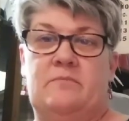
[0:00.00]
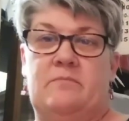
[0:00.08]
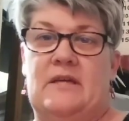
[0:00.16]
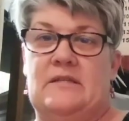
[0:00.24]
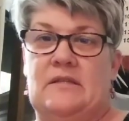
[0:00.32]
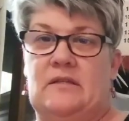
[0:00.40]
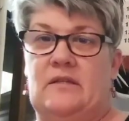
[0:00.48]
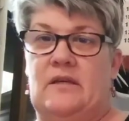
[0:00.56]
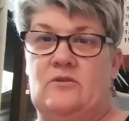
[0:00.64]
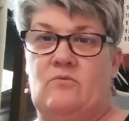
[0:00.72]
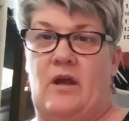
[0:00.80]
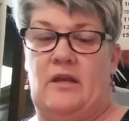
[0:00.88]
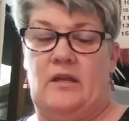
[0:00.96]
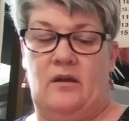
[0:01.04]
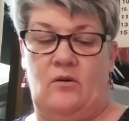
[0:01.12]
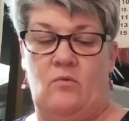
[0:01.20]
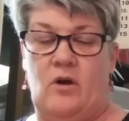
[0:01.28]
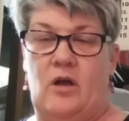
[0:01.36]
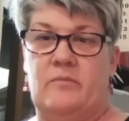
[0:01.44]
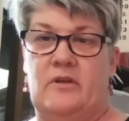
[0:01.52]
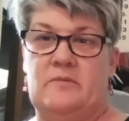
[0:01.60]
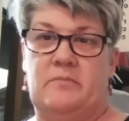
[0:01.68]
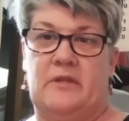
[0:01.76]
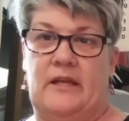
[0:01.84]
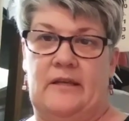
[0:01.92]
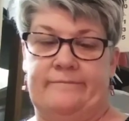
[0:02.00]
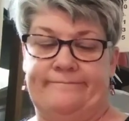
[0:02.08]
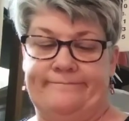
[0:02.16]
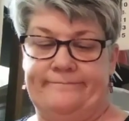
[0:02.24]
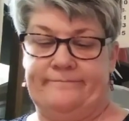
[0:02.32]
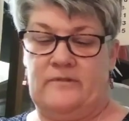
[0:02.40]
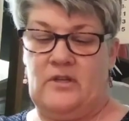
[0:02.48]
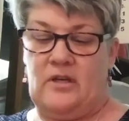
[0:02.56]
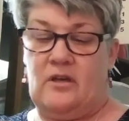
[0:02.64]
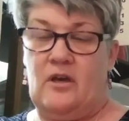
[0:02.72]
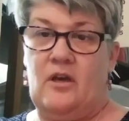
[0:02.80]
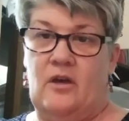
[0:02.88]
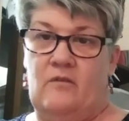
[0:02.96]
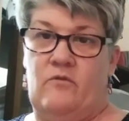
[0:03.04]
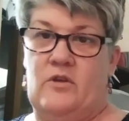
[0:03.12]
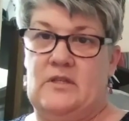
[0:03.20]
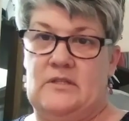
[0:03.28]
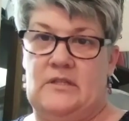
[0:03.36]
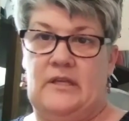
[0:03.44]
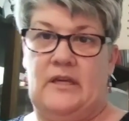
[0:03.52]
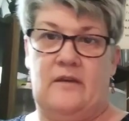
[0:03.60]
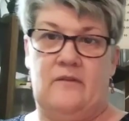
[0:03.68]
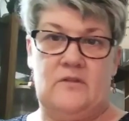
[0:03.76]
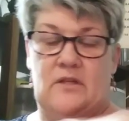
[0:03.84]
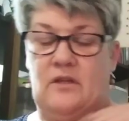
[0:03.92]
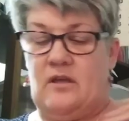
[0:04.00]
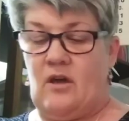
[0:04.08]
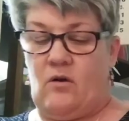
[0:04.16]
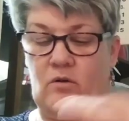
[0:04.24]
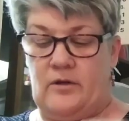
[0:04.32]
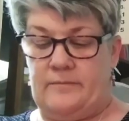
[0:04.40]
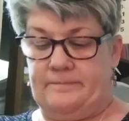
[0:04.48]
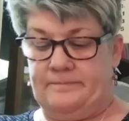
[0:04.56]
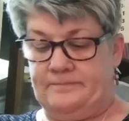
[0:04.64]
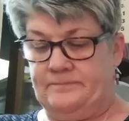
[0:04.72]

This basically is right here where I'll be splitting for the sleeves and the yoke.